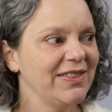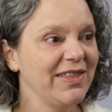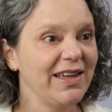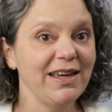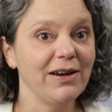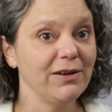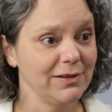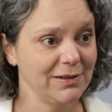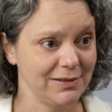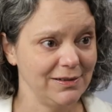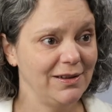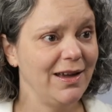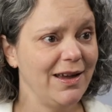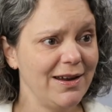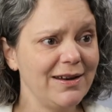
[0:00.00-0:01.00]
they are
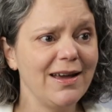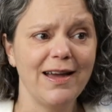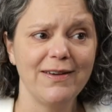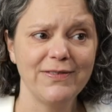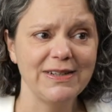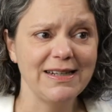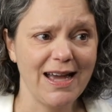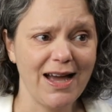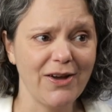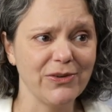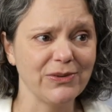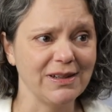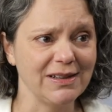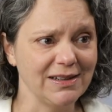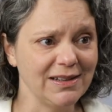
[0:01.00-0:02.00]
in heaven
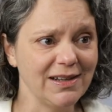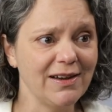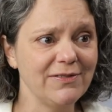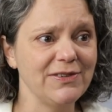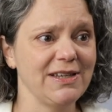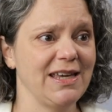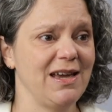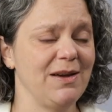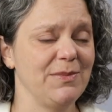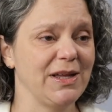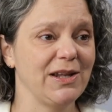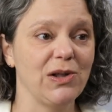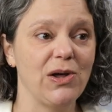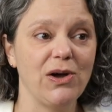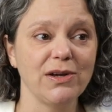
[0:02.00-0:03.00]
now loving him
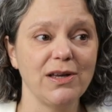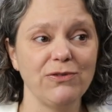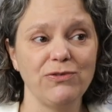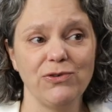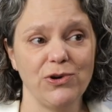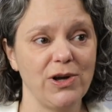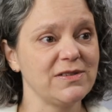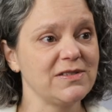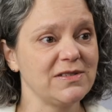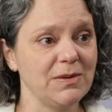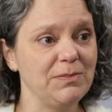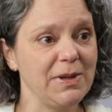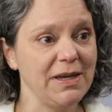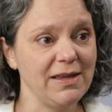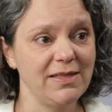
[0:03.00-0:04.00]
and longing for us to
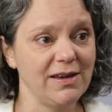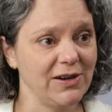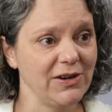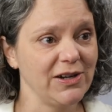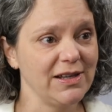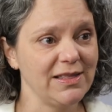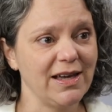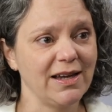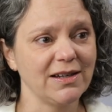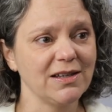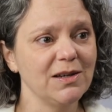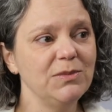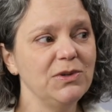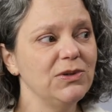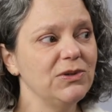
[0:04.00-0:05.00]
be there in that
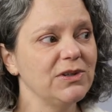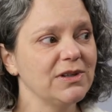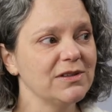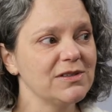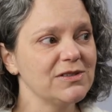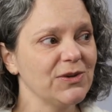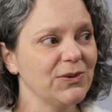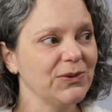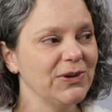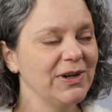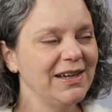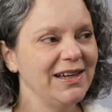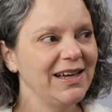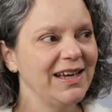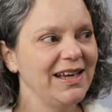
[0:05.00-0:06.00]
communion. So
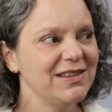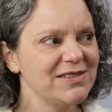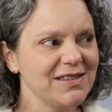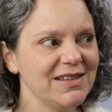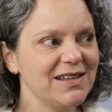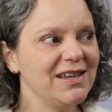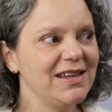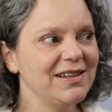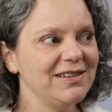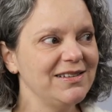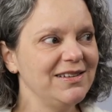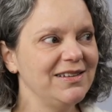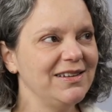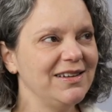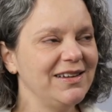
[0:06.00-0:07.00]
it's, it,
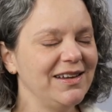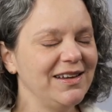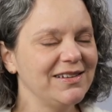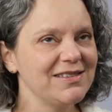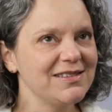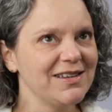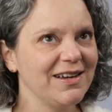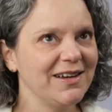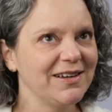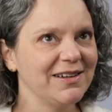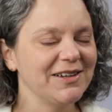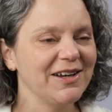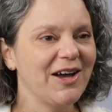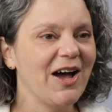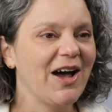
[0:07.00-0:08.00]
it's a,
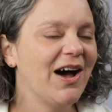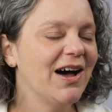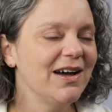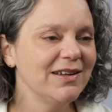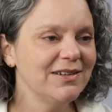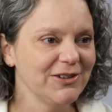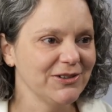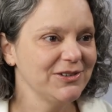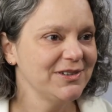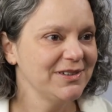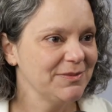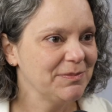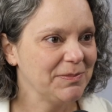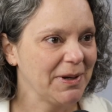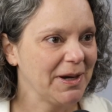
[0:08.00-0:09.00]
uh, honored
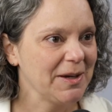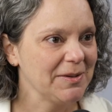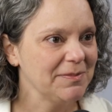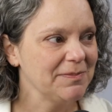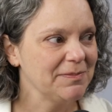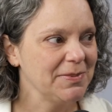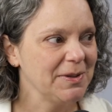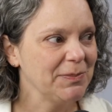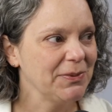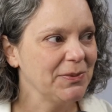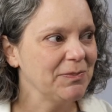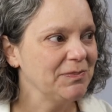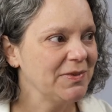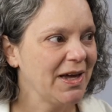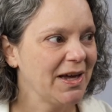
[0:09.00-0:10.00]
by
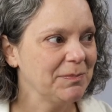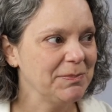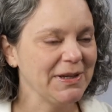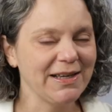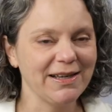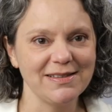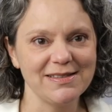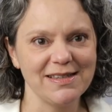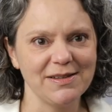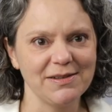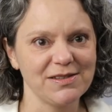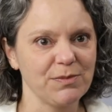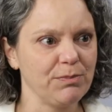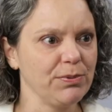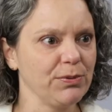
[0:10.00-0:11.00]
people, not because
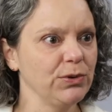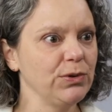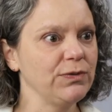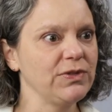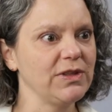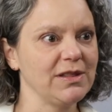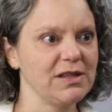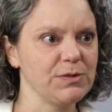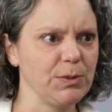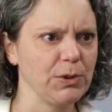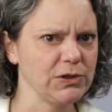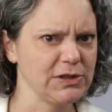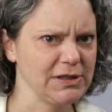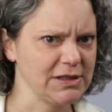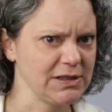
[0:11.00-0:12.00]
it's proof that this
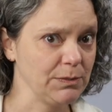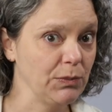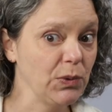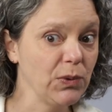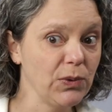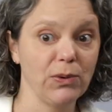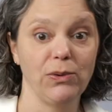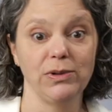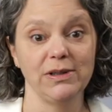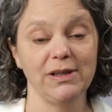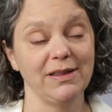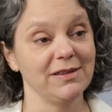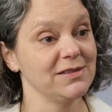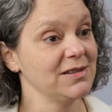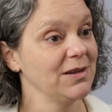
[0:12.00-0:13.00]
person is more holy
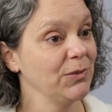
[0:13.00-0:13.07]
than